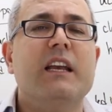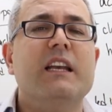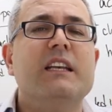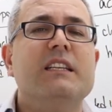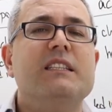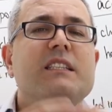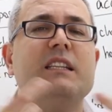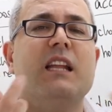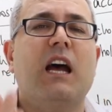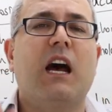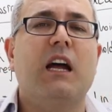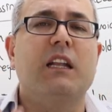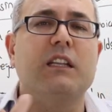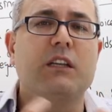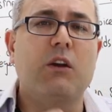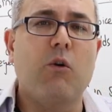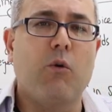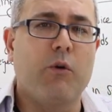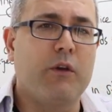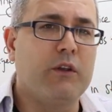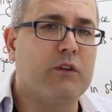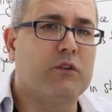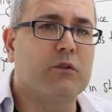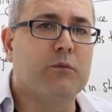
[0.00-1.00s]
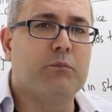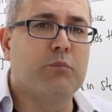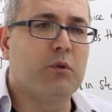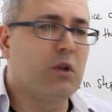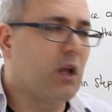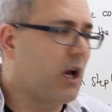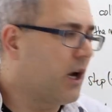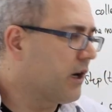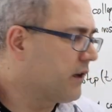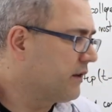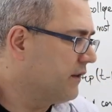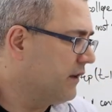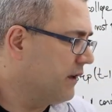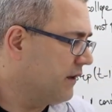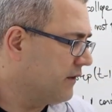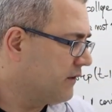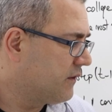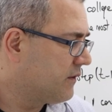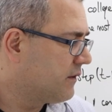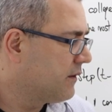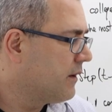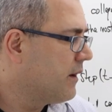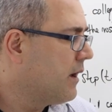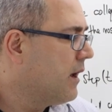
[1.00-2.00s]
is not going to block
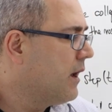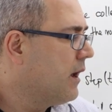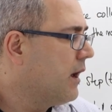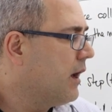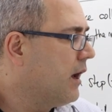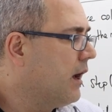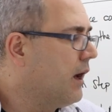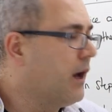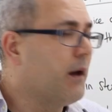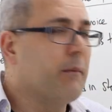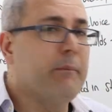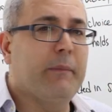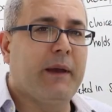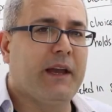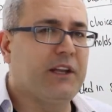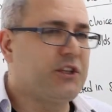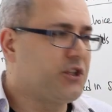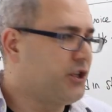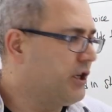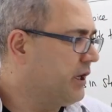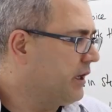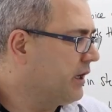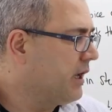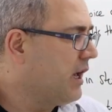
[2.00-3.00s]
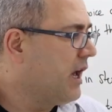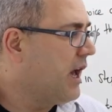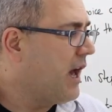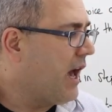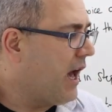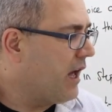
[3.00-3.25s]
this uh, matching.